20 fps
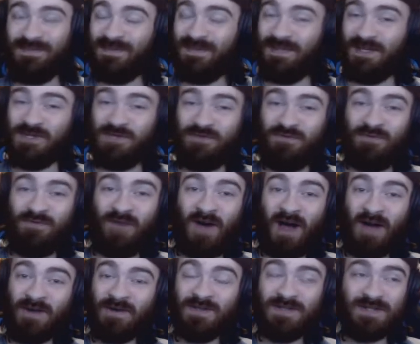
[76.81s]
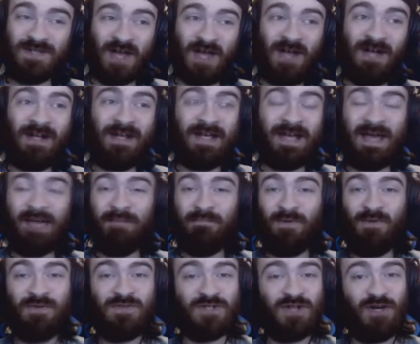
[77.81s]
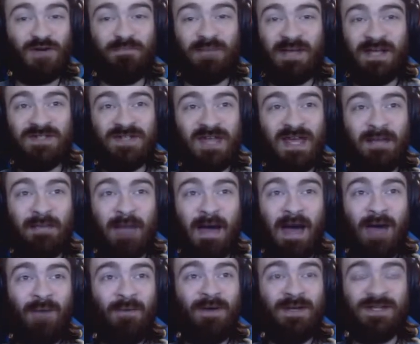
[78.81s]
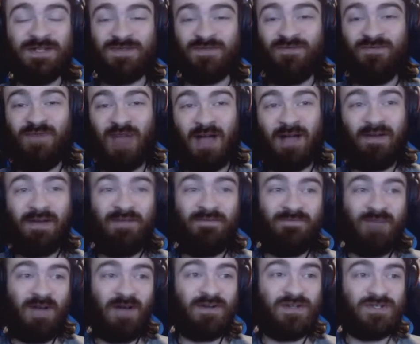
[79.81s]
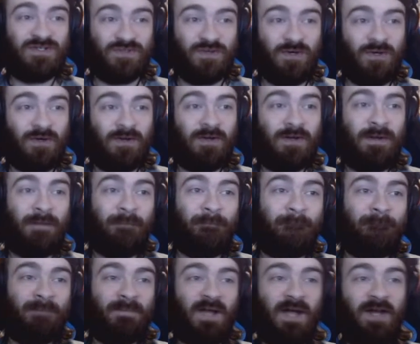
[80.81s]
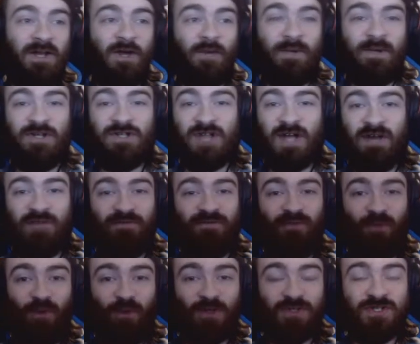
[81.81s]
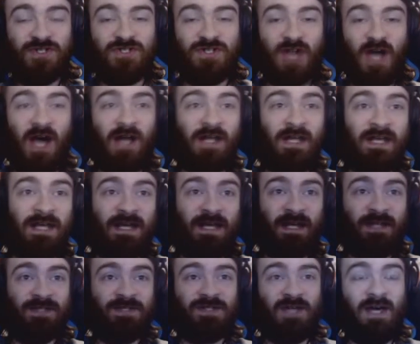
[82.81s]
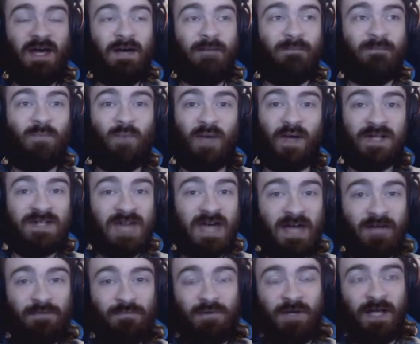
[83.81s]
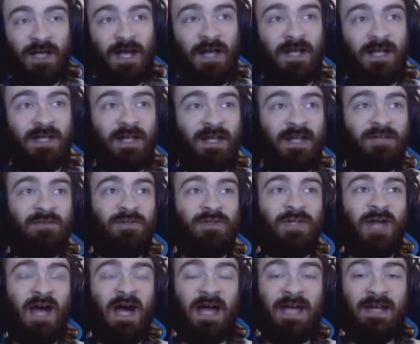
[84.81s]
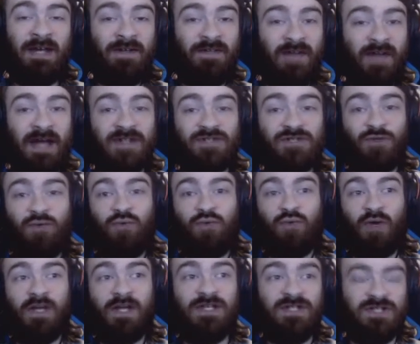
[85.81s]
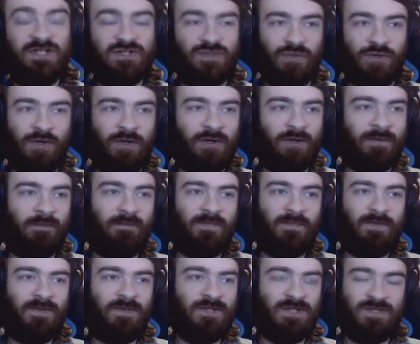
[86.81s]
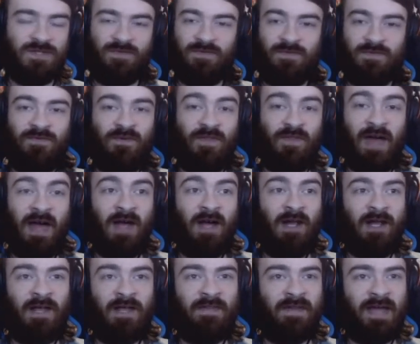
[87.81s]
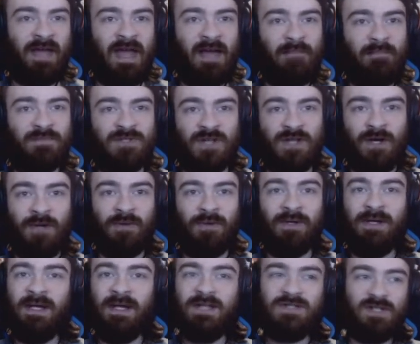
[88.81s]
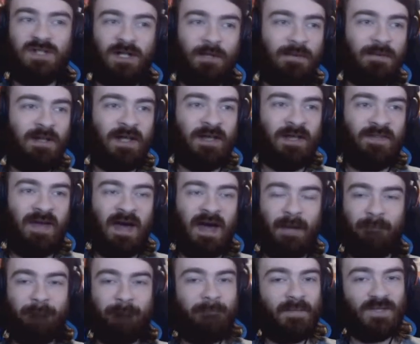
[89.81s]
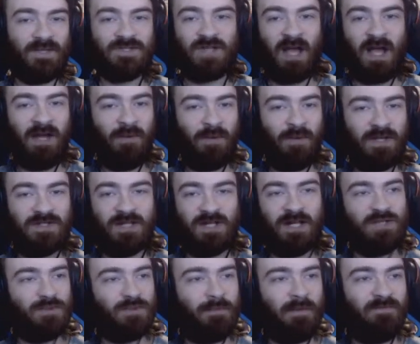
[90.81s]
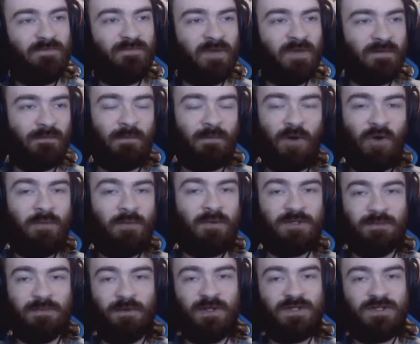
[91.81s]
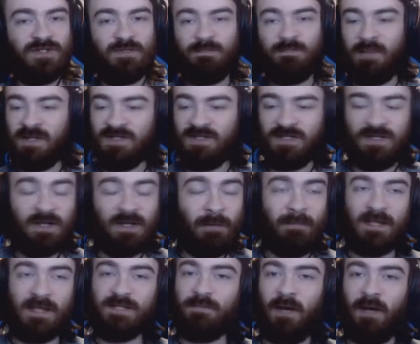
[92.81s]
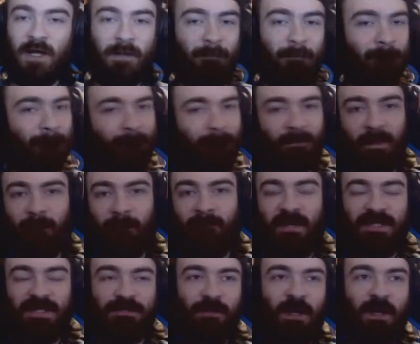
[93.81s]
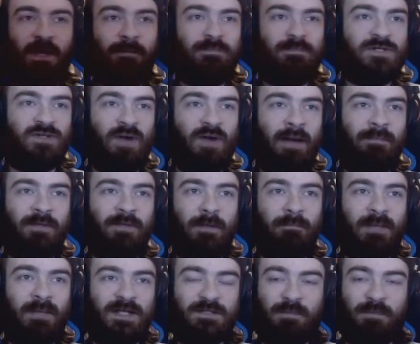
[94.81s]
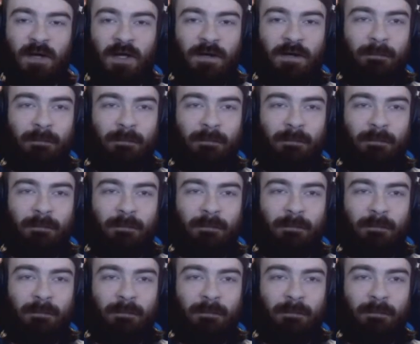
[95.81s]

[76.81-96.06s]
as far as early game moves go, base 80 power is very, very strong. I know in Gen 4, Starly gets um, Wing Attack pretty early, like level 9, and that's crazy strong, just for that early in the game, so... It's a little bit like that. It's kind of why Starly's one of my favorite Pokemon, to be honest. Best, best bud. Best bud. Strapped up best bud.